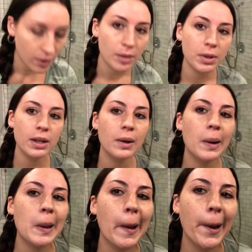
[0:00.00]
I'm gonna get right
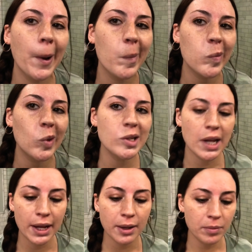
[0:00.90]
here, pull it
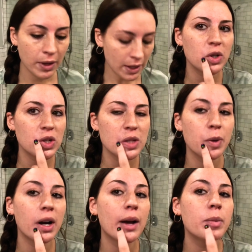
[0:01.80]
tight, push this
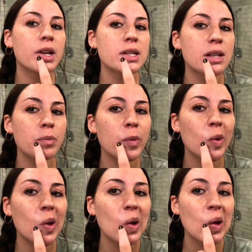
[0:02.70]
part out, because some
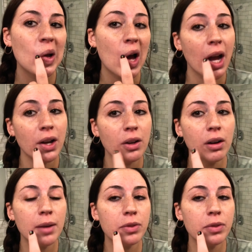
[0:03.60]
people, I do, I'm